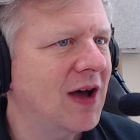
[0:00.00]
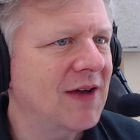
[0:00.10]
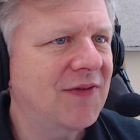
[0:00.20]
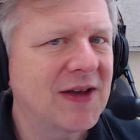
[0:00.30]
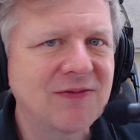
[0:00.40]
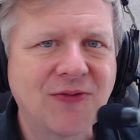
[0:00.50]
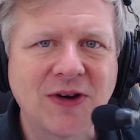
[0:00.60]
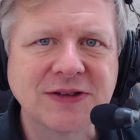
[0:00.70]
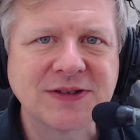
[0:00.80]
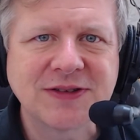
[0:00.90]
I've had
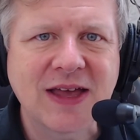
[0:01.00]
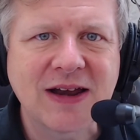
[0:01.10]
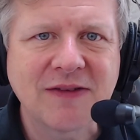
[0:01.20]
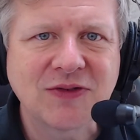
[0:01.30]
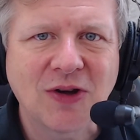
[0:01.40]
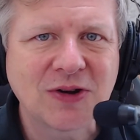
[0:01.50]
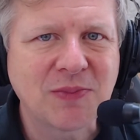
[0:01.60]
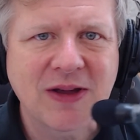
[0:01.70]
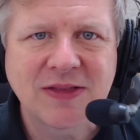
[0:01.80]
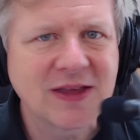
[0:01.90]
friends that have talked
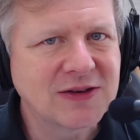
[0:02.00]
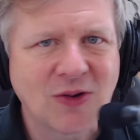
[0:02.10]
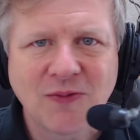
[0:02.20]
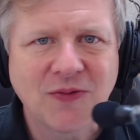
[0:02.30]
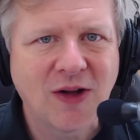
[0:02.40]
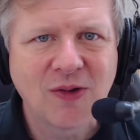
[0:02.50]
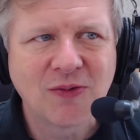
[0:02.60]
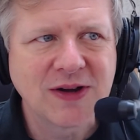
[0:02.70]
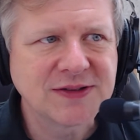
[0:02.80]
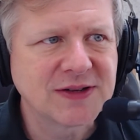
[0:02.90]
about it that don't follow
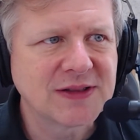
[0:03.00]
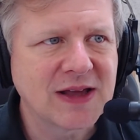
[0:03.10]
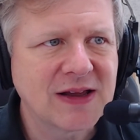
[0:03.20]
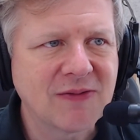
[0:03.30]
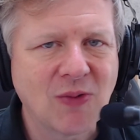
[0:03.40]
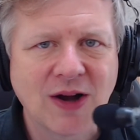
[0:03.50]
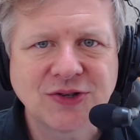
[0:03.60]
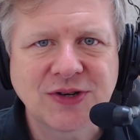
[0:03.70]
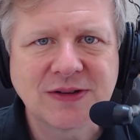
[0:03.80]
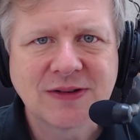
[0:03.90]
racing that have
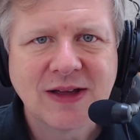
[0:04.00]
watched it,